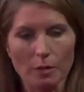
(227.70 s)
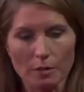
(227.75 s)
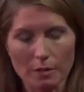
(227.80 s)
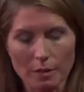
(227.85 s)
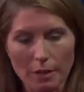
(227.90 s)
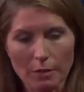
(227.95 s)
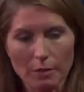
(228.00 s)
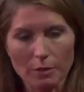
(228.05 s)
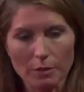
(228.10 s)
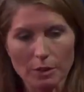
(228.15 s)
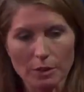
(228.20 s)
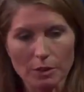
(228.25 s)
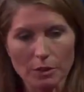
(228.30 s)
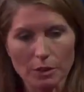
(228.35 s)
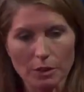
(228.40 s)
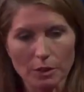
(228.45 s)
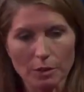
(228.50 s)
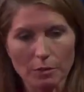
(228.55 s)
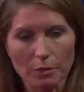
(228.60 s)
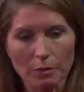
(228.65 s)
and the Southern
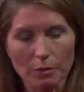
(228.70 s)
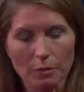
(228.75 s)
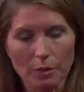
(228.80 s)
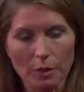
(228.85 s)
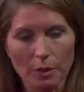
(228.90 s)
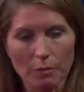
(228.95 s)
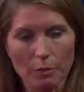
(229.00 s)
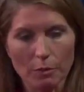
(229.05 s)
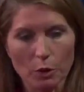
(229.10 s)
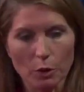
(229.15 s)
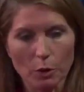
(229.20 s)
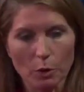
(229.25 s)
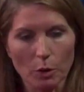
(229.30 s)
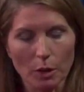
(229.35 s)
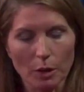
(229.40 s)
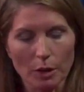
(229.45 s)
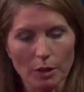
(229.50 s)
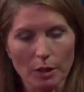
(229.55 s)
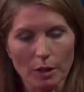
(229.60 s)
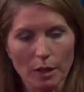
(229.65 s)
District of New
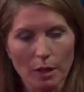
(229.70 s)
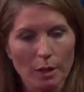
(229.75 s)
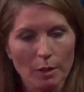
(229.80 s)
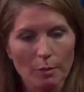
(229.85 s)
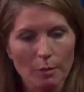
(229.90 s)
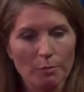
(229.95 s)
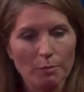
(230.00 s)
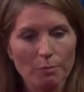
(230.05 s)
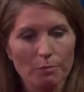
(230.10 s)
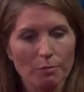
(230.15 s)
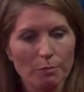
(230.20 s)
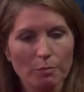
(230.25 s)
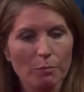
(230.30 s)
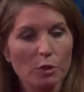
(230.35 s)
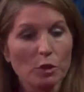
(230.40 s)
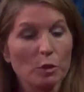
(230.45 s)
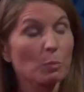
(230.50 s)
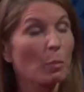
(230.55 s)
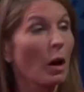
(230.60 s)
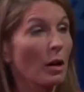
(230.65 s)
York
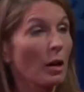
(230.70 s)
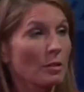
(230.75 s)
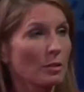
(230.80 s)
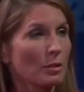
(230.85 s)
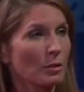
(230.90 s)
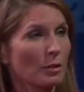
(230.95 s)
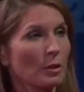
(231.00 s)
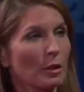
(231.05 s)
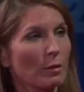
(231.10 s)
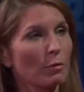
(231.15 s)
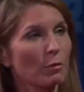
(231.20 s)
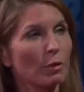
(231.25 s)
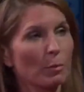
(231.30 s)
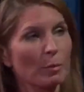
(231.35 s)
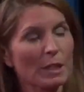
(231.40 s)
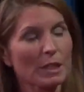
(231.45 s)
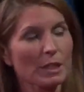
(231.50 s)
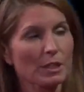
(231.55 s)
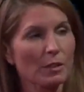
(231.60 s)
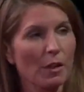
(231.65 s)
sponsored
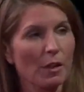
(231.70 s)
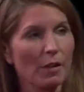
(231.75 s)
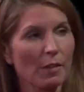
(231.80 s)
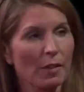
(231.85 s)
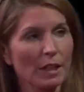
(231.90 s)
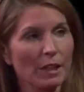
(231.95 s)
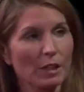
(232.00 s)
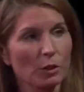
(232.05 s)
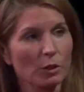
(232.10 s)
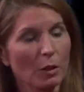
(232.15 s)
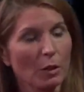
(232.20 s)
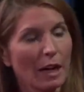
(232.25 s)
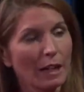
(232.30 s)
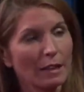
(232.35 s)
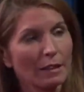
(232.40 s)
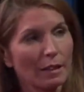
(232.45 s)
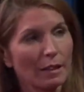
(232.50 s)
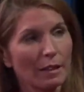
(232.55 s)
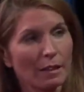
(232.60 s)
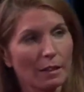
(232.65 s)
information that they
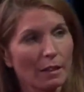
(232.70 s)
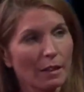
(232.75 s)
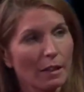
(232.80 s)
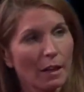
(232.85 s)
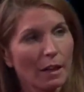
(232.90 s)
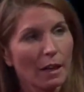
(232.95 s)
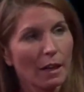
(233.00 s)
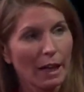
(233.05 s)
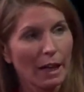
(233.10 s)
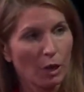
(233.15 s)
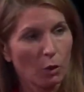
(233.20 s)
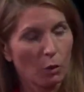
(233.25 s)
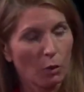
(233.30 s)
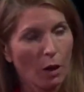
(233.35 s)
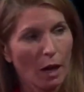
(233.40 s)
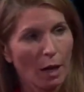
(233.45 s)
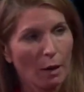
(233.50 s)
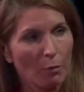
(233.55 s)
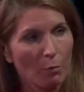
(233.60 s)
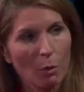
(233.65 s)
directed a
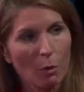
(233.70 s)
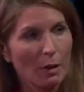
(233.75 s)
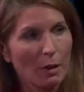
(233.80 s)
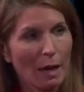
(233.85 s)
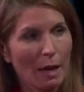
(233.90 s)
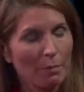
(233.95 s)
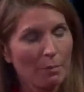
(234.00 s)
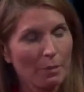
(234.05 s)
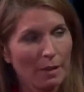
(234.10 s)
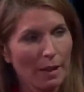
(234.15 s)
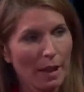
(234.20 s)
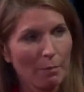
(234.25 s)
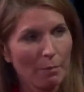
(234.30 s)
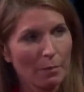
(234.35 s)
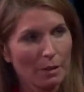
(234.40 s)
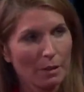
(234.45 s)
crime, what would happen to that